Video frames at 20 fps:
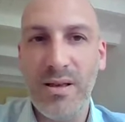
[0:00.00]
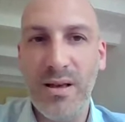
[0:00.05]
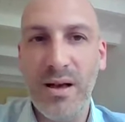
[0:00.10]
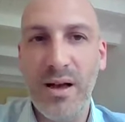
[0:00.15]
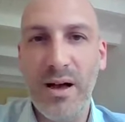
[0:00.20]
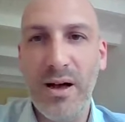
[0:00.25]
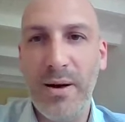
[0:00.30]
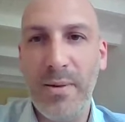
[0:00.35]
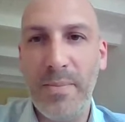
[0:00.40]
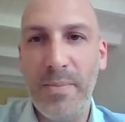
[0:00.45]

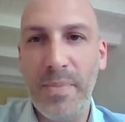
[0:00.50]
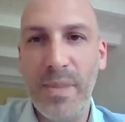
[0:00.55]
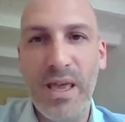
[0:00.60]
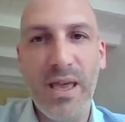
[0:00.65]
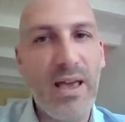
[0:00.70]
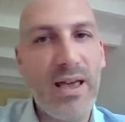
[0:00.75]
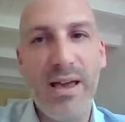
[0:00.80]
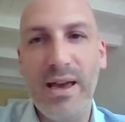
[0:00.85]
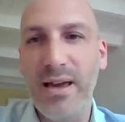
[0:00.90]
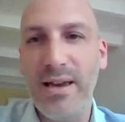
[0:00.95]

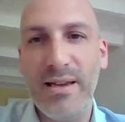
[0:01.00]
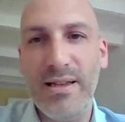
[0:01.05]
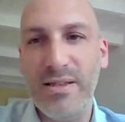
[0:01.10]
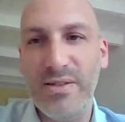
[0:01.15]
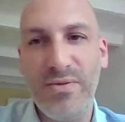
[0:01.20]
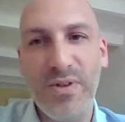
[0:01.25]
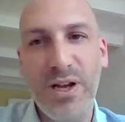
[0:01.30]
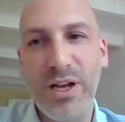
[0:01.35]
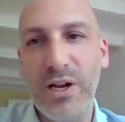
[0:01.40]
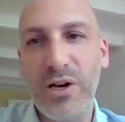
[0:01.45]
And
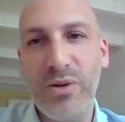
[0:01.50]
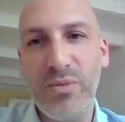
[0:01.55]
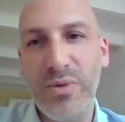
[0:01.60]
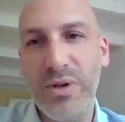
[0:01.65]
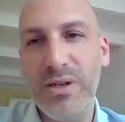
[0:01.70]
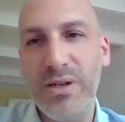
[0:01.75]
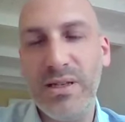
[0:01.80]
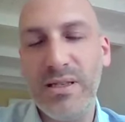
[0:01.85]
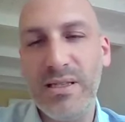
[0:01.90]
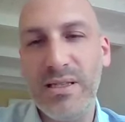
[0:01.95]
it's very
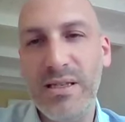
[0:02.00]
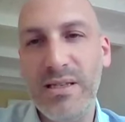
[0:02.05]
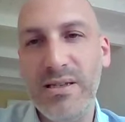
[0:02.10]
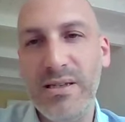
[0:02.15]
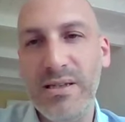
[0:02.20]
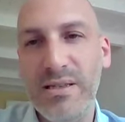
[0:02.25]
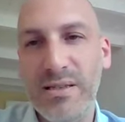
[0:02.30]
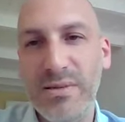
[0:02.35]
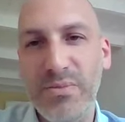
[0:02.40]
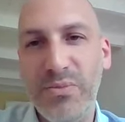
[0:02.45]
common that
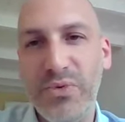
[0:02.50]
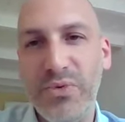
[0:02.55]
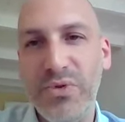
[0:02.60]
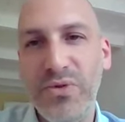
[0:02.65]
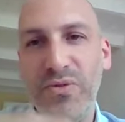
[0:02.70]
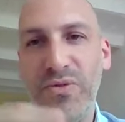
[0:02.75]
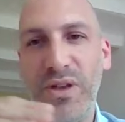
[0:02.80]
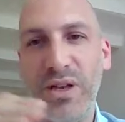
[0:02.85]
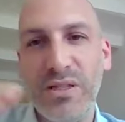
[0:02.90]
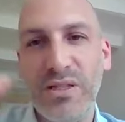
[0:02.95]
cities
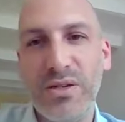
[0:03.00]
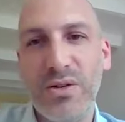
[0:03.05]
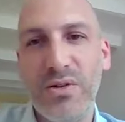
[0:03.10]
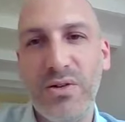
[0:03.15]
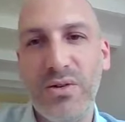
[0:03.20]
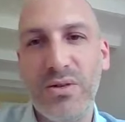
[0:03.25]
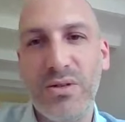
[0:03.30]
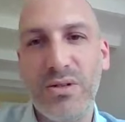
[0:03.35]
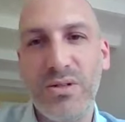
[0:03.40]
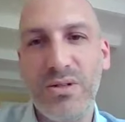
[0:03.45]
improve their
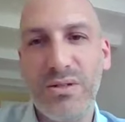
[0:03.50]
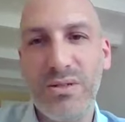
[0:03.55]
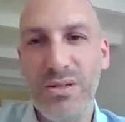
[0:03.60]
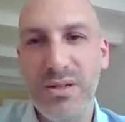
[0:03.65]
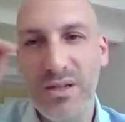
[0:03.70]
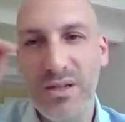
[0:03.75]
score.